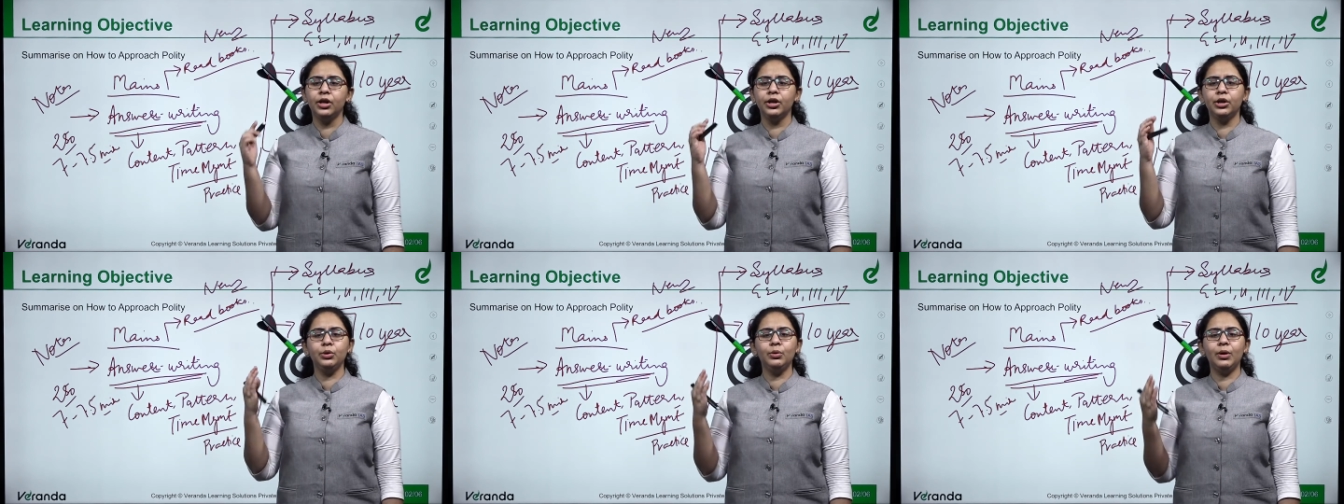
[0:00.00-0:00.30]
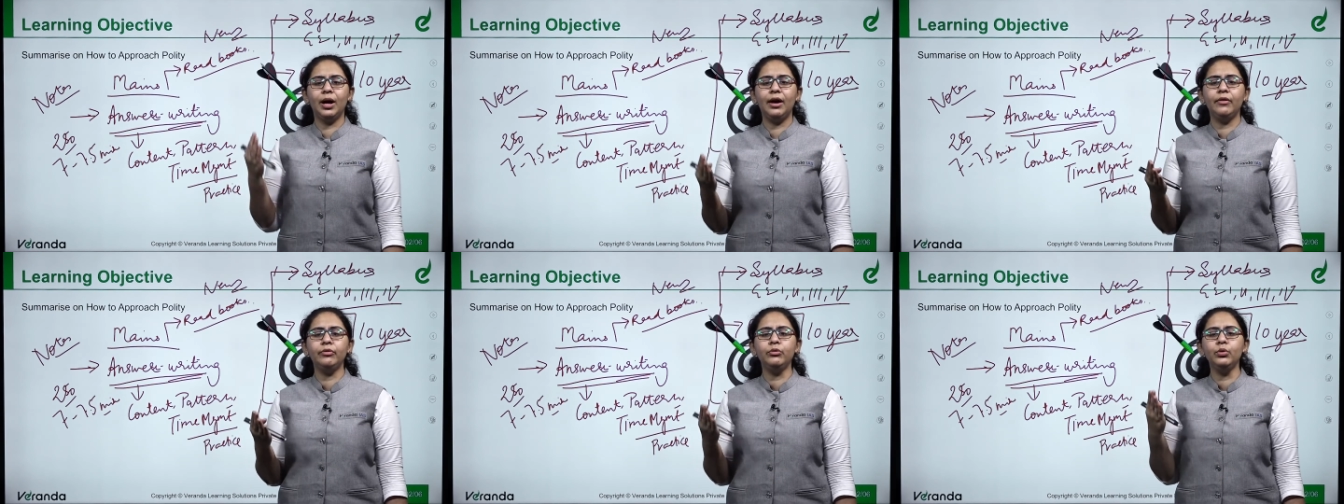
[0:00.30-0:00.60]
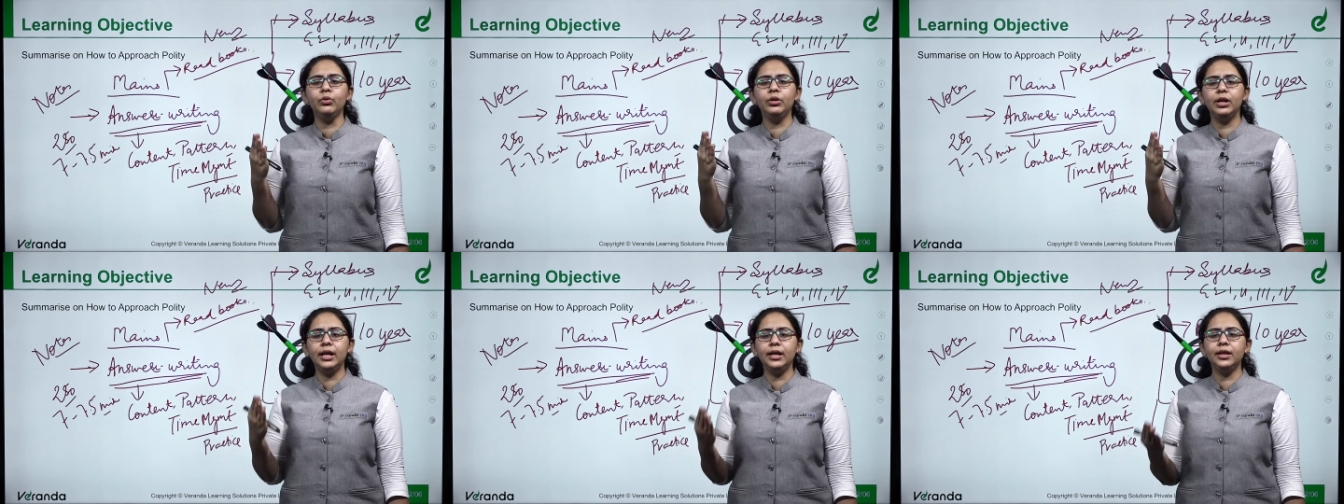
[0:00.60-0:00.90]
You have to
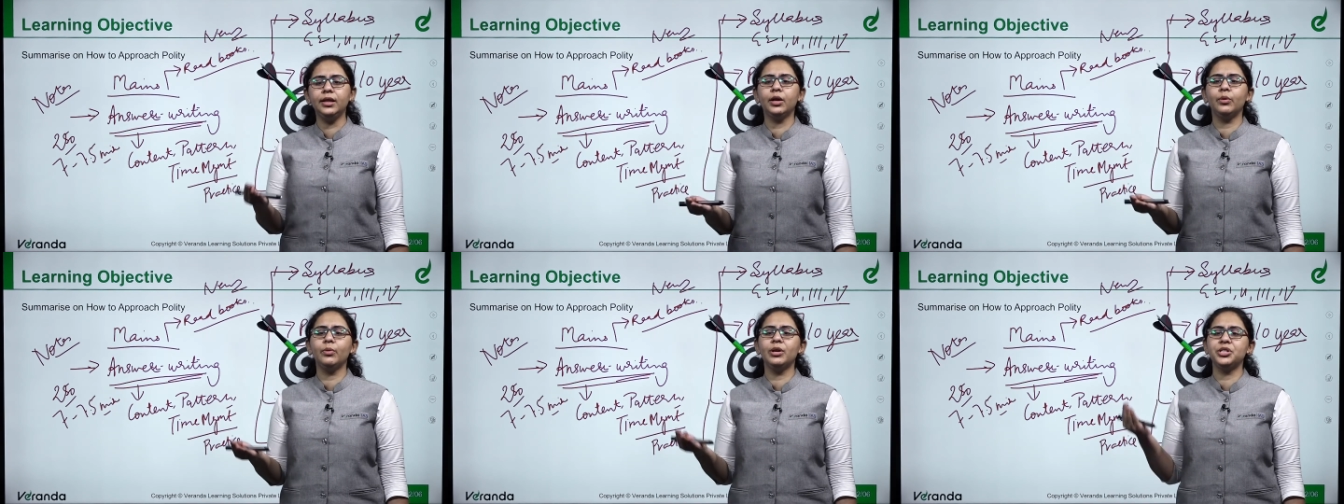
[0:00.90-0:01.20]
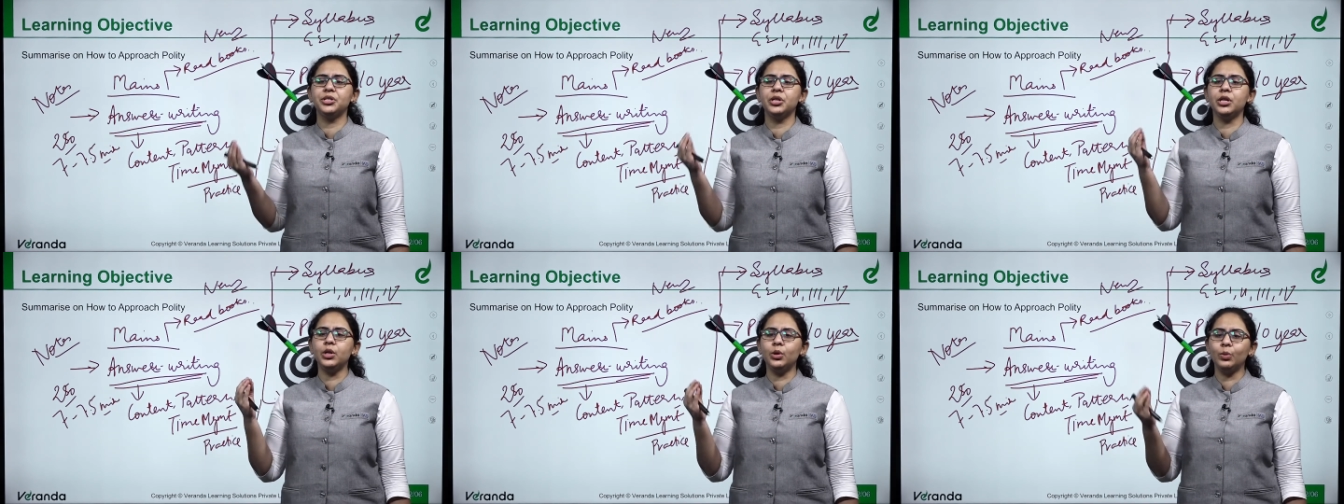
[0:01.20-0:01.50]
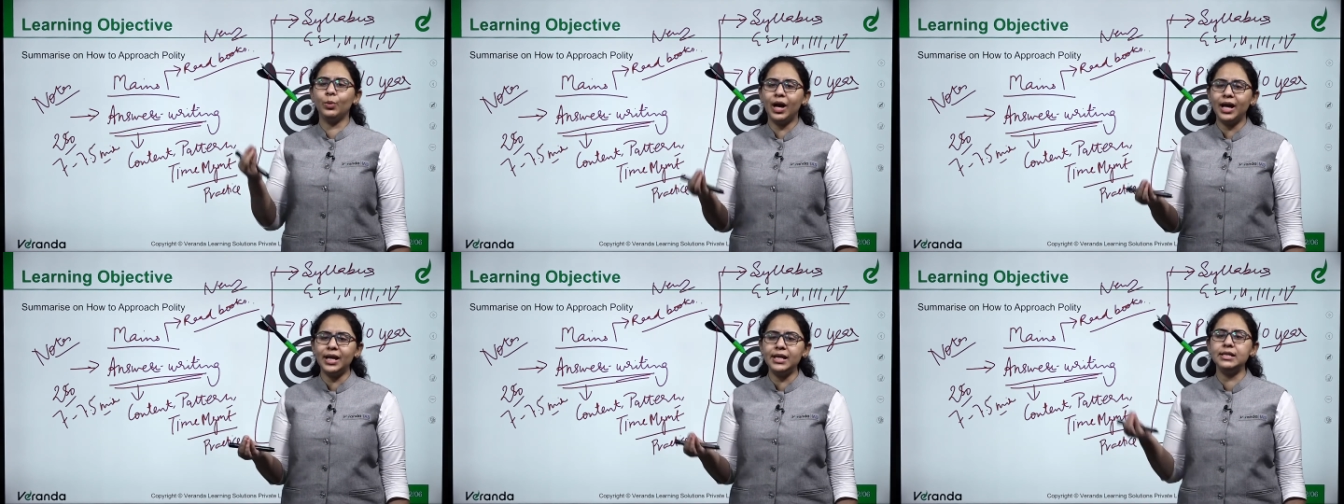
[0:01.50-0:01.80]
read the question
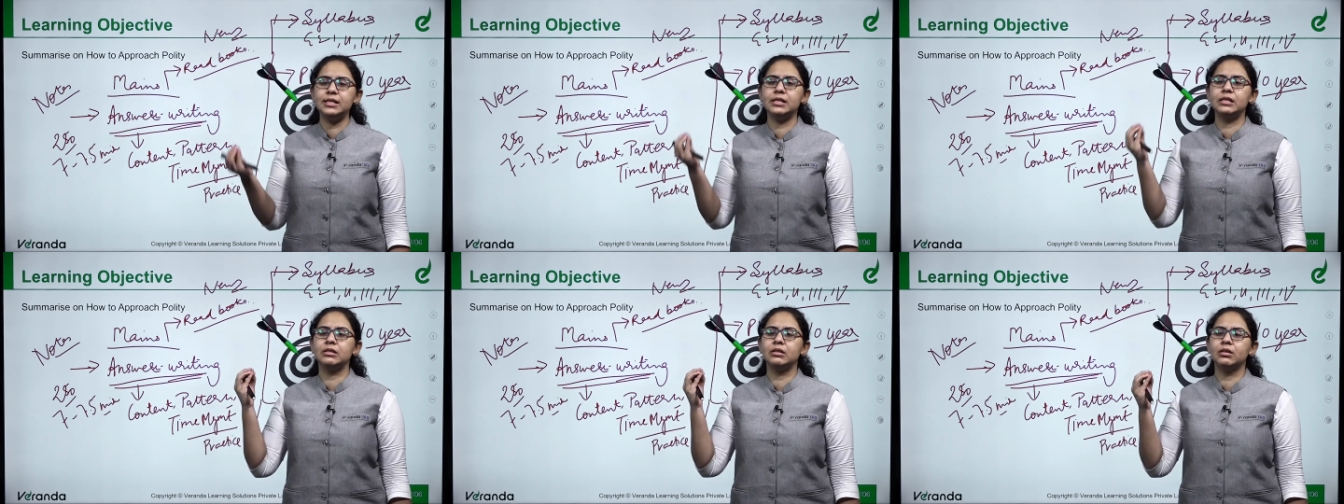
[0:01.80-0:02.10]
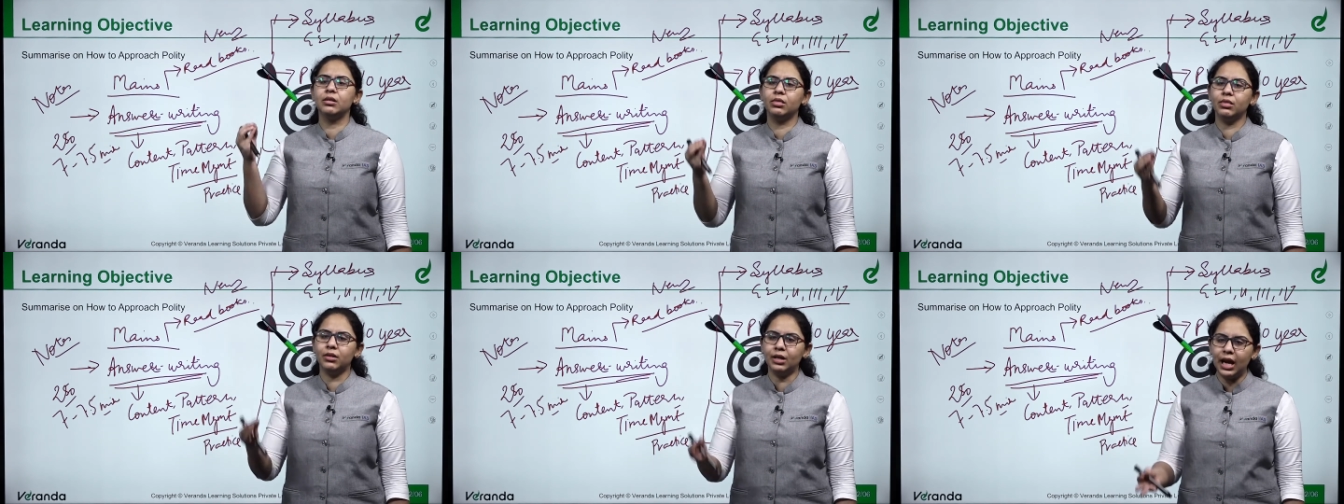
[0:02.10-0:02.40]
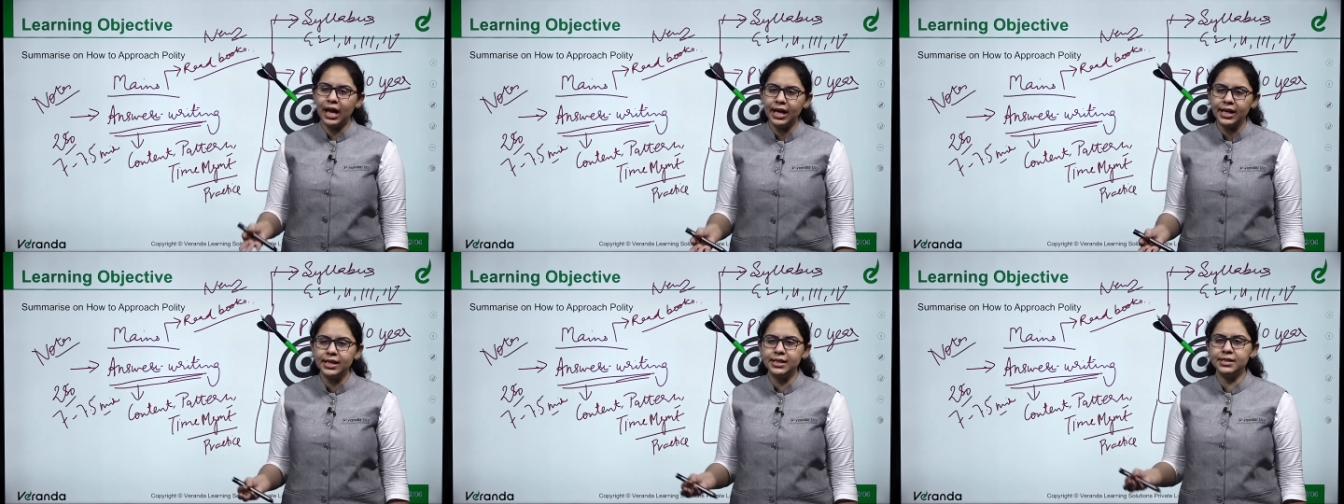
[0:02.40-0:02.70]
twice,
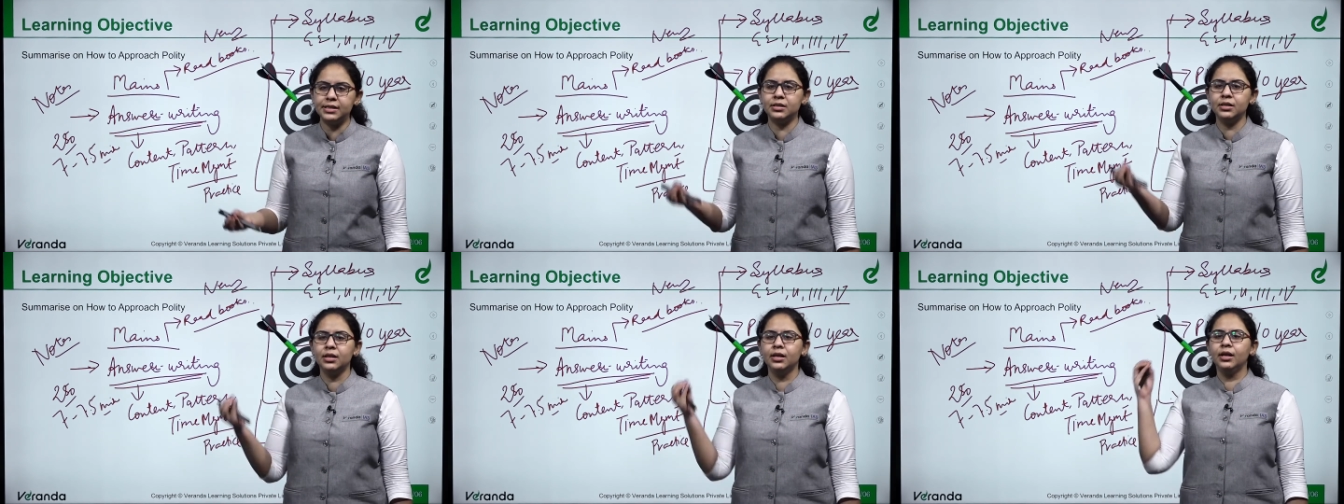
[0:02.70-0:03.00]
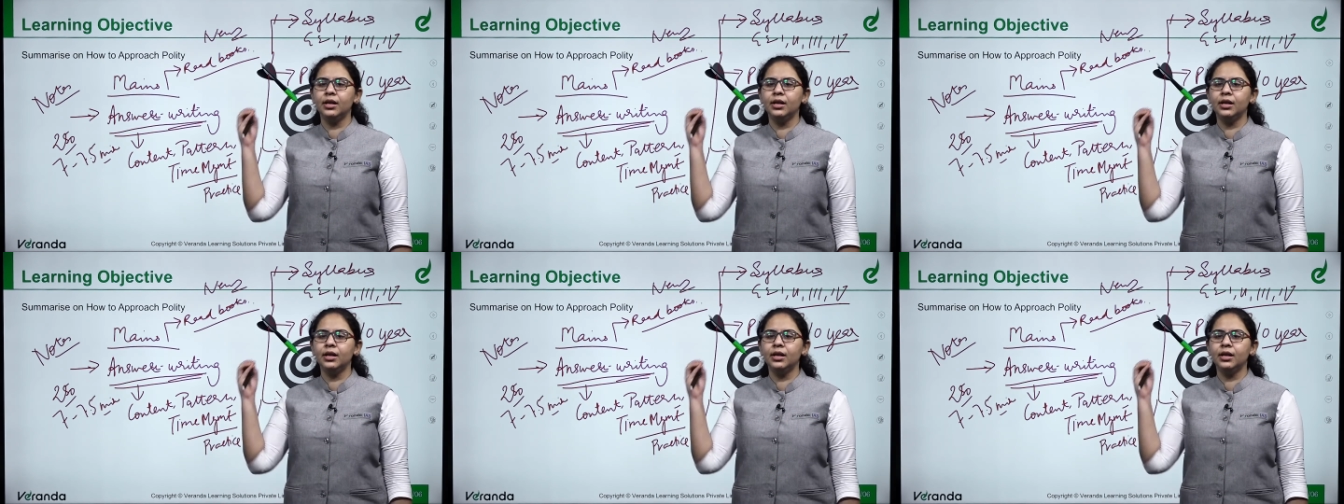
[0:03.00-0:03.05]
thrice,